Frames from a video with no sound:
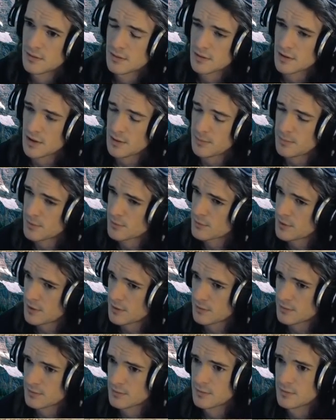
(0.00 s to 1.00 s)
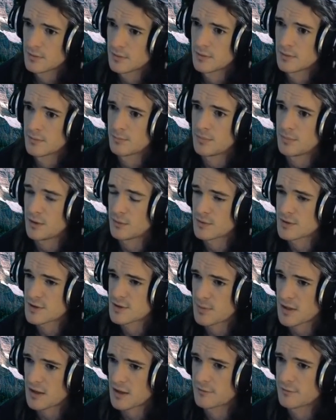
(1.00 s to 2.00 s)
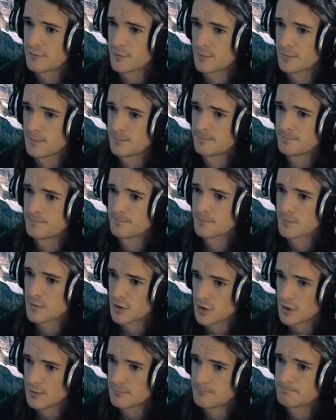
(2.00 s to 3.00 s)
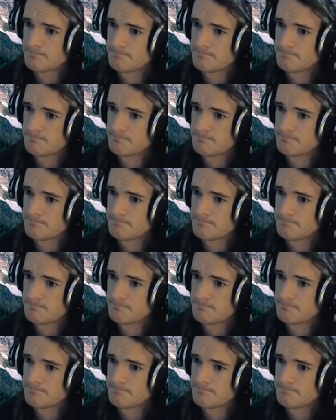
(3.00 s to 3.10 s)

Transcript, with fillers: Keep it real. Be respectful. Okay?